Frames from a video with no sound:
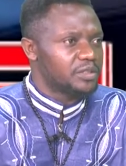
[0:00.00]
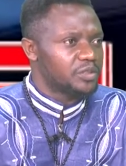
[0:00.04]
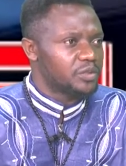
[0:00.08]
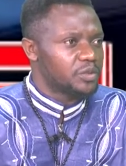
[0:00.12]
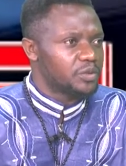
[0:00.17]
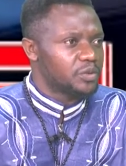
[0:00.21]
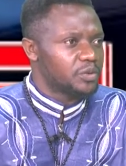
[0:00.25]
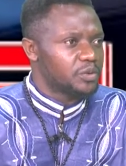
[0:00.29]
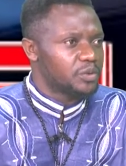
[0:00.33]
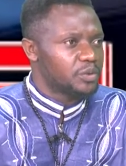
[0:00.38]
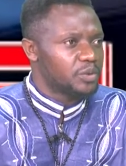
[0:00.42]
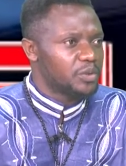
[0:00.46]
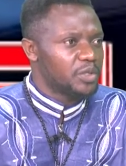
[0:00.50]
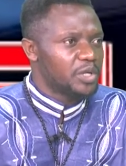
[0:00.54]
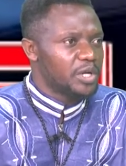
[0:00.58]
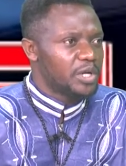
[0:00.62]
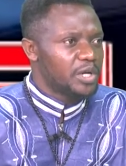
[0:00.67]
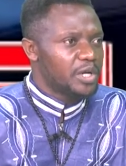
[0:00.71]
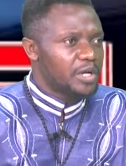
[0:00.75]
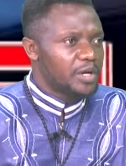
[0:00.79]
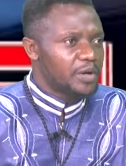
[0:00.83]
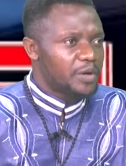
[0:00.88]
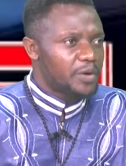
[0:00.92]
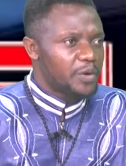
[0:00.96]
So
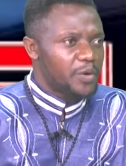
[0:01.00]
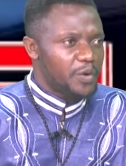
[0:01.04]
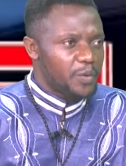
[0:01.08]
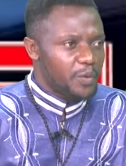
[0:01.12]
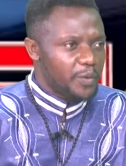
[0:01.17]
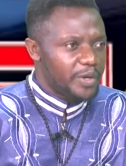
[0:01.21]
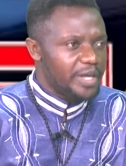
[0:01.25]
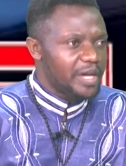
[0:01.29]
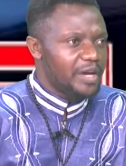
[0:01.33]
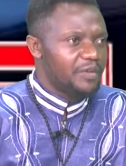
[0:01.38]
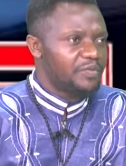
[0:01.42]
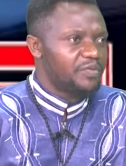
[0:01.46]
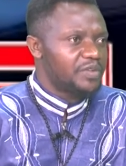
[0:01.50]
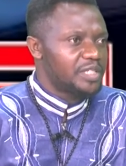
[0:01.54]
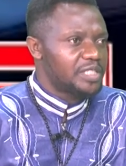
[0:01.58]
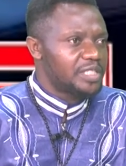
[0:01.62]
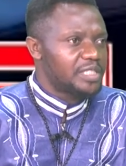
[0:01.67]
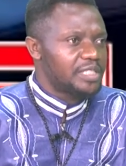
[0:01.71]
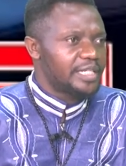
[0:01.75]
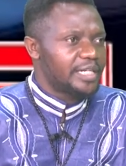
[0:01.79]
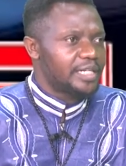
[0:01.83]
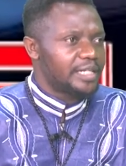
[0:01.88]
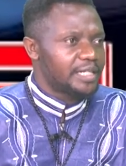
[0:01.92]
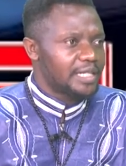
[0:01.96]
we are
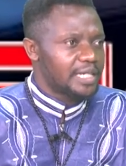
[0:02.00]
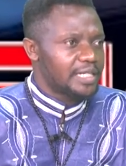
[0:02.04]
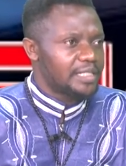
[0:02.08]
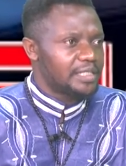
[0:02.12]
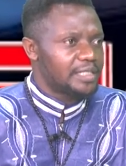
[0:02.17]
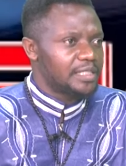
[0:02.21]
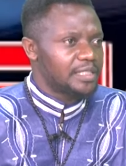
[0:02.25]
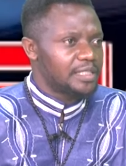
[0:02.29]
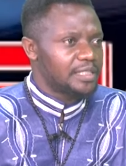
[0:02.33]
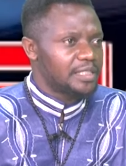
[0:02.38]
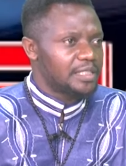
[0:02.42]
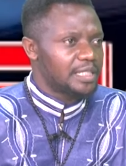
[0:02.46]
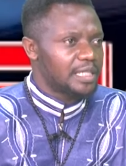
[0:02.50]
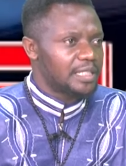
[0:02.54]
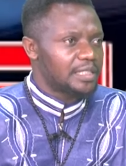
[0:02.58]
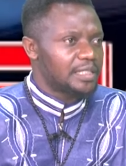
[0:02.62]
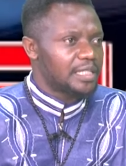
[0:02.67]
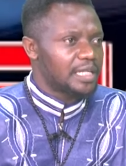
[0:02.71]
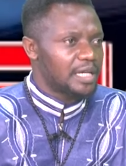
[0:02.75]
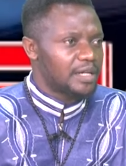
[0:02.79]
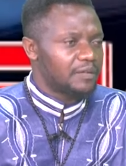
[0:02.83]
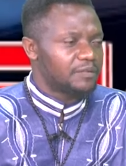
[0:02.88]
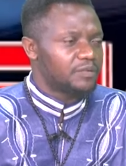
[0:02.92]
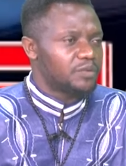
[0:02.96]
facing a crisis that
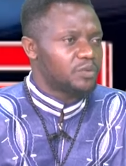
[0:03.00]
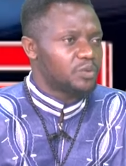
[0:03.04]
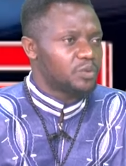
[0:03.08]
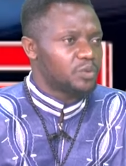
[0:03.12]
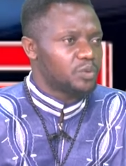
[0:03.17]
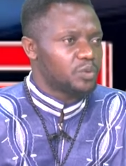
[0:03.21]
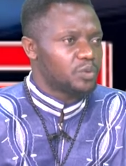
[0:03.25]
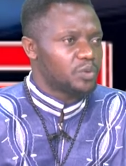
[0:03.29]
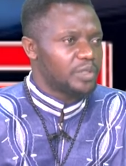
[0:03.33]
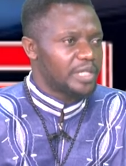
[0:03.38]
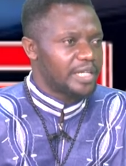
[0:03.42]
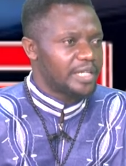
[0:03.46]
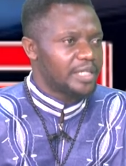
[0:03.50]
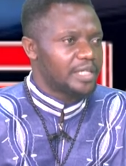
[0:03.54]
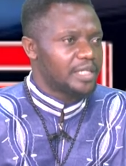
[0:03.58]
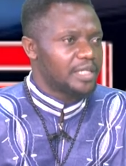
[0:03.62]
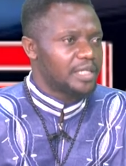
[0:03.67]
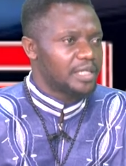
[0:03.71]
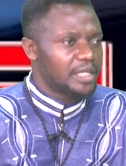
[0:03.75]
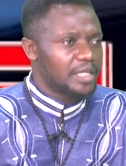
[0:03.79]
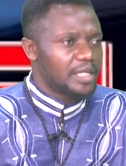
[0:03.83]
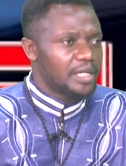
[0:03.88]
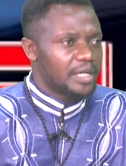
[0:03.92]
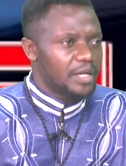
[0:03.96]
have to, like,
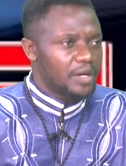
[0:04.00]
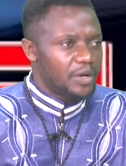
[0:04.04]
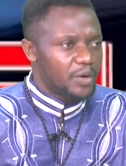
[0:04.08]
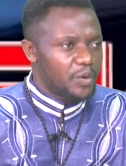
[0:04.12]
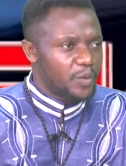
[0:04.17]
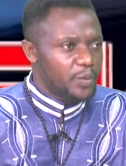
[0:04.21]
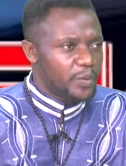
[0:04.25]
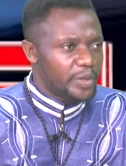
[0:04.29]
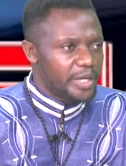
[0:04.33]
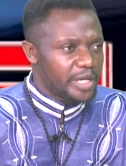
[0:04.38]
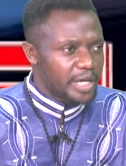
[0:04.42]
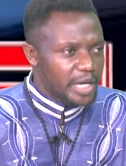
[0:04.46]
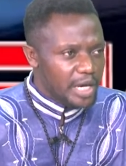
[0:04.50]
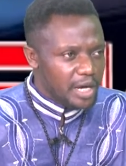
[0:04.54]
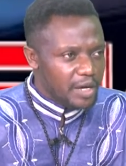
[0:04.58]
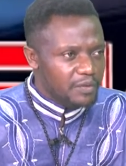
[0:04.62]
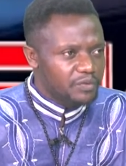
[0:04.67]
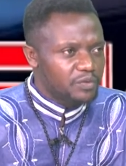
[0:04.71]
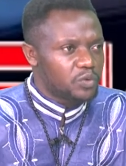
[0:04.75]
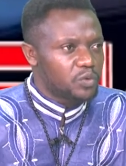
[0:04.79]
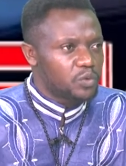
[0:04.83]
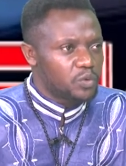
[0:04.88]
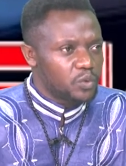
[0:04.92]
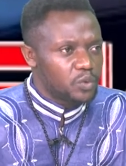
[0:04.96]
we
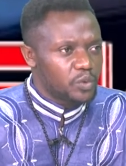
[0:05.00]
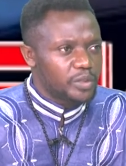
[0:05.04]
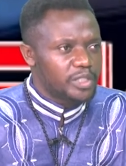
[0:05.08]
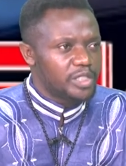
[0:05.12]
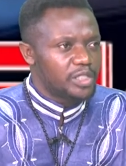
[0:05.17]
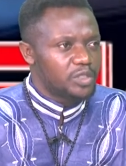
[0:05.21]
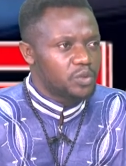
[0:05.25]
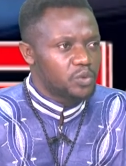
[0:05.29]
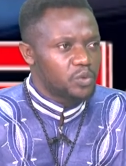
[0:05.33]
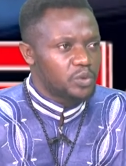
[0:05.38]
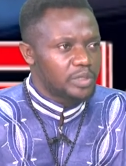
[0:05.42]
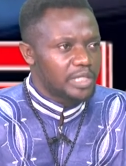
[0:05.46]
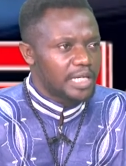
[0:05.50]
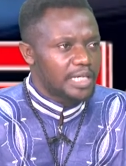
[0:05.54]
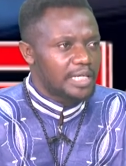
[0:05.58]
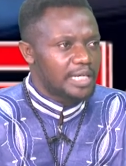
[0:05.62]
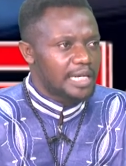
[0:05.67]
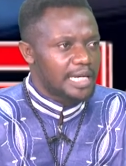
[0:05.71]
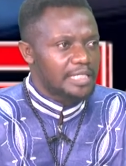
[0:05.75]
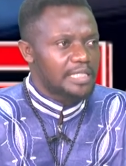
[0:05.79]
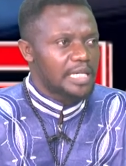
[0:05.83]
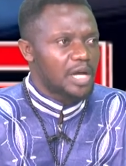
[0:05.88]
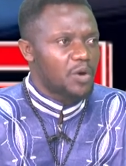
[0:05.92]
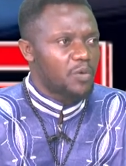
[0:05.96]
have to look into that
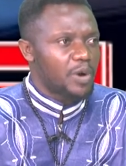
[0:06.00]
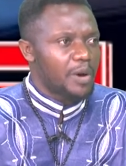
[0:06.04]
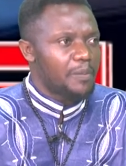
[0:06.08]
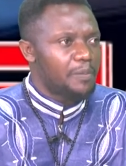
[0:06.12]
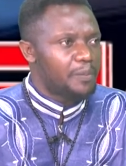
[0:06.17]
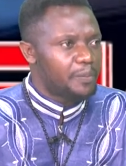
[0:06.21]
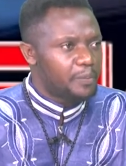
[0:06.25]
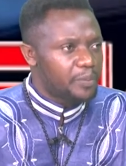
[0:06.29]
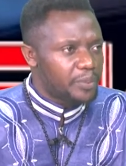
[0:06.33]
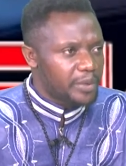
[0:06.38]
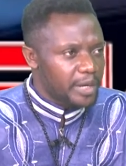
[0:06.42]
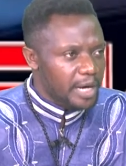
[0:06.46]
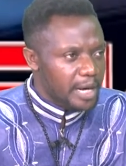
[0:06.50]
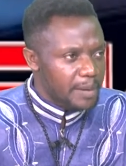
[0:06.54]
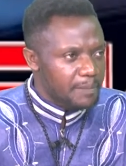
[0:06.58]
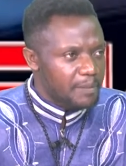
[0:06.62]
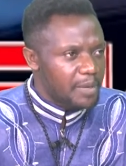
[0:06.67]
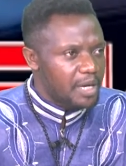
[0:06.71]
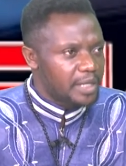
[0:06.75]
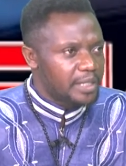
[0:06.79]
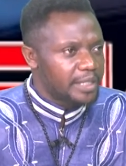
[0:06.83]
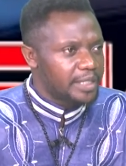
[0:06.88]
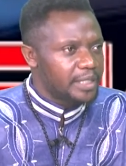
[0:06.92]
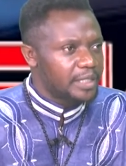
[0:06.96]
as our
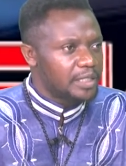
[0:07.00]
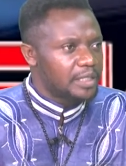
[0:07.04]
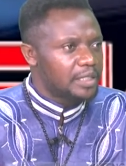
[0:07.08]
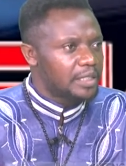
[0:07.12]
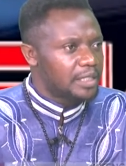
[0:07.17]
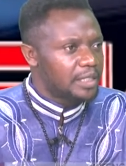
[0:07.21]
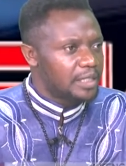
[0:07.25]
primary